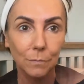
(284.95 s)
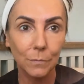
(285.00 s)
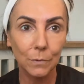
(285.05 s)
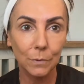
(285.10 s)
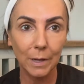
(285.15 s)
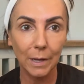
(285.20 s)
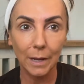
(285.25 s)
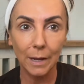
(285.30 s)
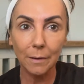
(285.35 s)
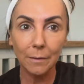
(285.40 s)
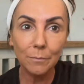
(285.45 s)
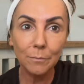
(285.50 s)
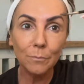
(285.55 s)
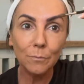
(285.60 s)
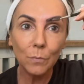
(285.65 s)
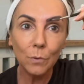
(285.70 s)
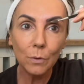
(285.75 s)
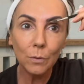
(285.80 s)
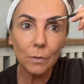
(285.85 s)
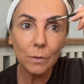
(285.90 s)
Okay,
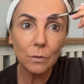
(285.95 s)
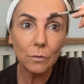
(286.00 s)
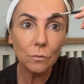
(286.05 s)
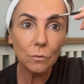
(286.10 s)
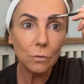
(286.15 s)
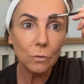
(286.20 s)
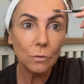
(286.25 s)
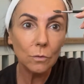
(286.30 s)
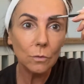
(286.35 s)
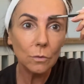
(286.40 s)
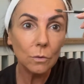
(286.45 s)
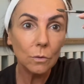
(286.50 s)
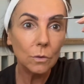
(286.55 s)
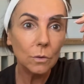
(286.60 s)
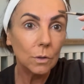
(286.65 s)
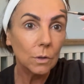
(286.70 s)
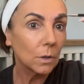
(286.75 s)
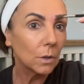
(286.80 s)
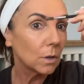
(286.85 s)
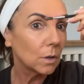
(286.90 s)
both are done.
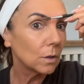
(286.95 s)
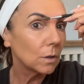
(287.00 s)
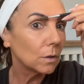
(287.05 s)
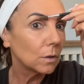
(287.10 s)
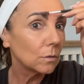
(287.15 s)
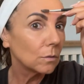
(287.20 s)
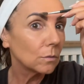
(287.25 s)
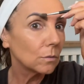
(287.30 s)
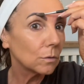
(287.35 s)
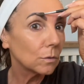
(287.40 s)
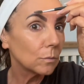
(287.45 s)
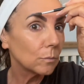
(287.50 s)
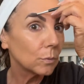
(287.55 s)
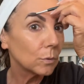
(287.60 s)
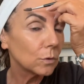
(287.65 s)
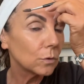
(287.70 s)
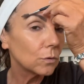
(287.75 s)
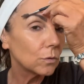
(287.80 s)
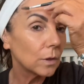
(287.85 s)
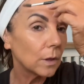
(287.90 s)

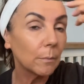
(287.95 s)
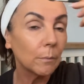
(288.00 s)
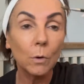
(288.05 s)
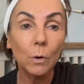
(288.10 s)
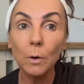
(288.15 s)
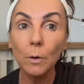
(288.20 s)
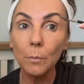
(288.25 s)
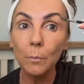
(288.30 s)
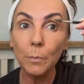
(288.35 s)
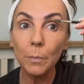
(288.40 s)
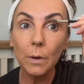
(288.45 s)
Brush them up,